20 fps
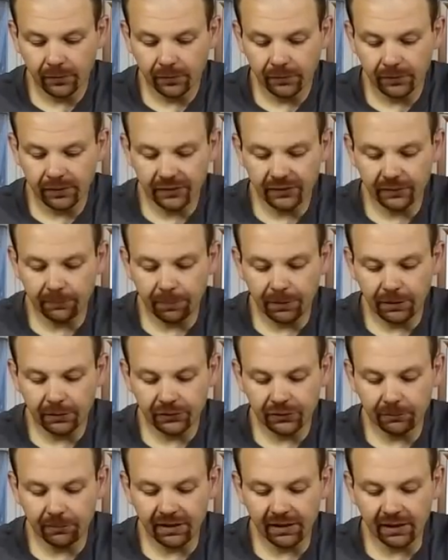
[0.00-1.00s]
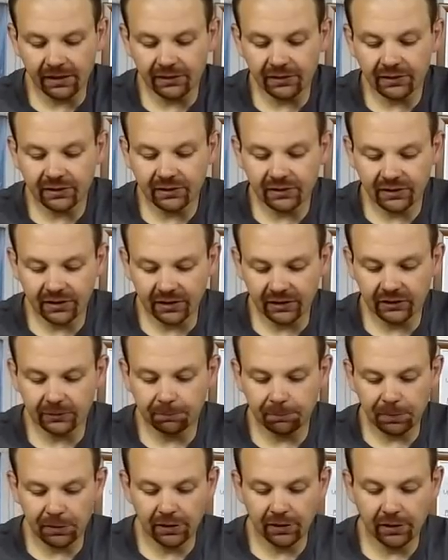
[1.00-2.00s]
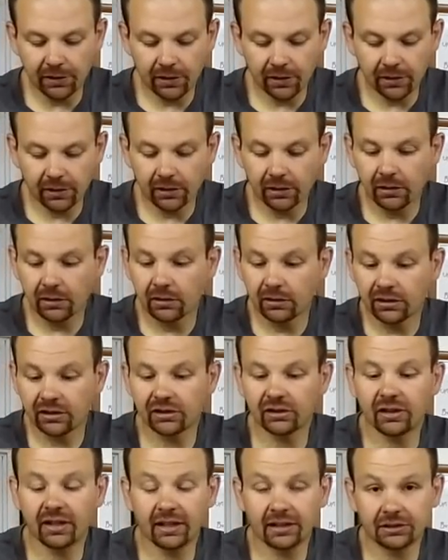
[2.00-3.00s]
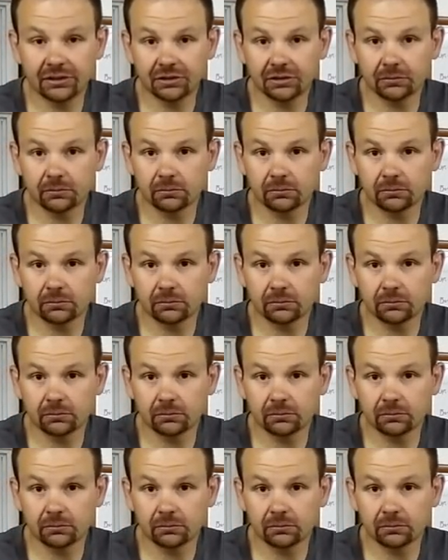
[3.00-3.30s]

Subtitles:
appears to be a 6-plug connection,